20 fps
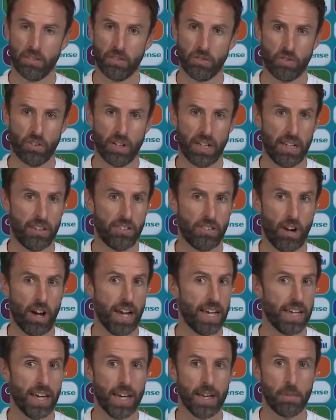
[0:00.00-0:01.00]
really
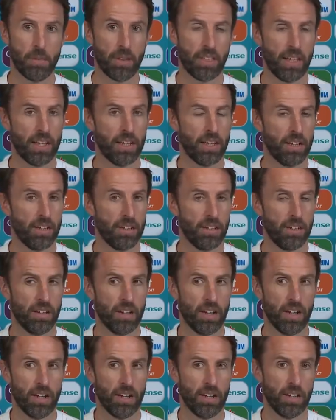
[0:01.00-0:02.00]
tight game, I think, and
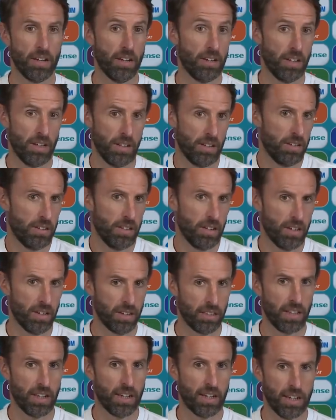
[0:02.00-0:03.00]
I
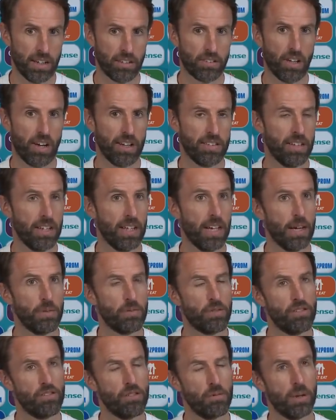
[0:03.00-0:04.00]
think an exciting game
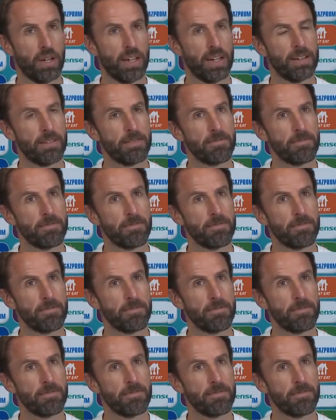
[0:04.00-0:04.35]
for everybody.